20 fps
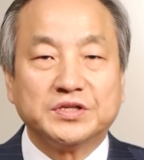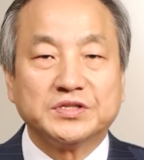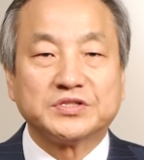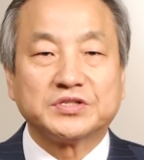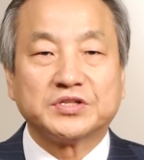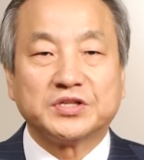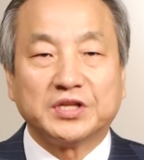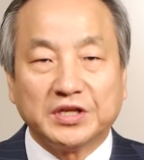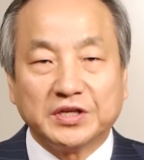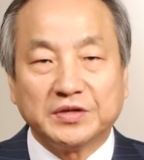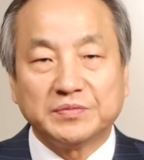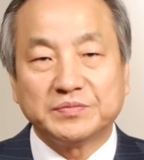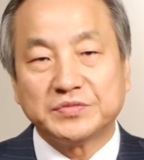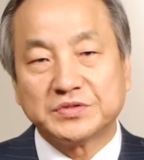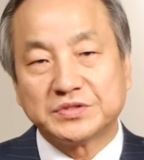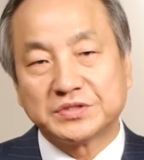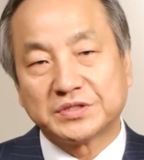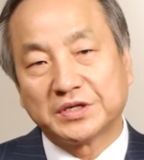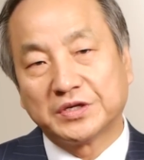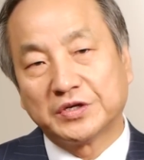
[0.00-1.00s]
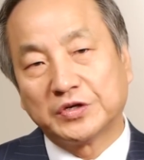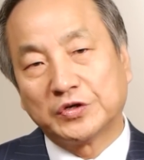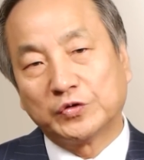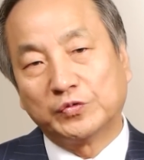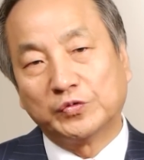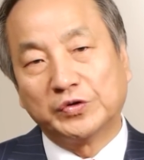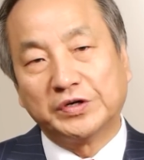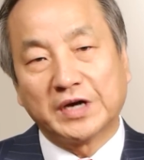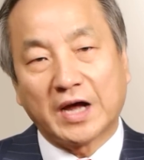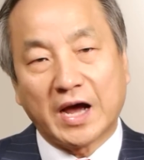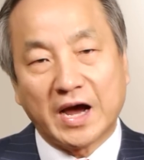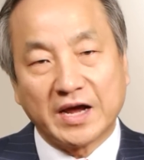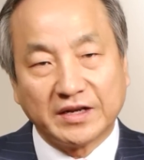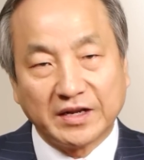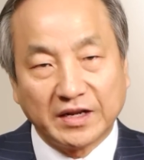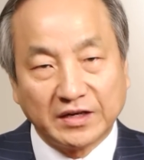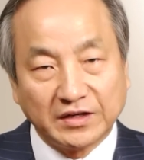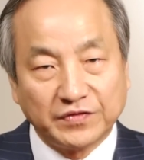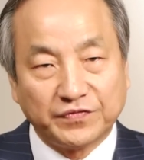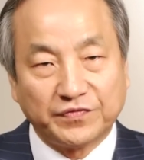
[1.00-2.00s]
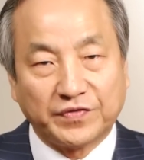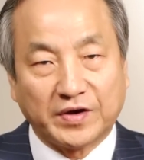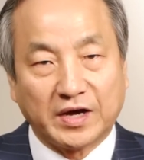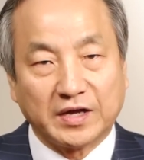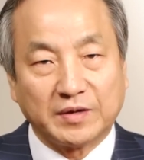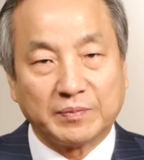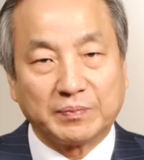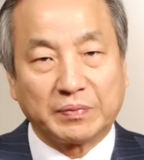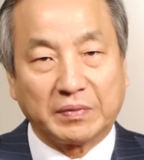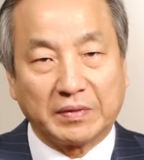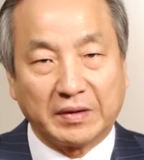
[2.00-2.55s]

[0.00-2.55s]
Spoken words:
these teams will identify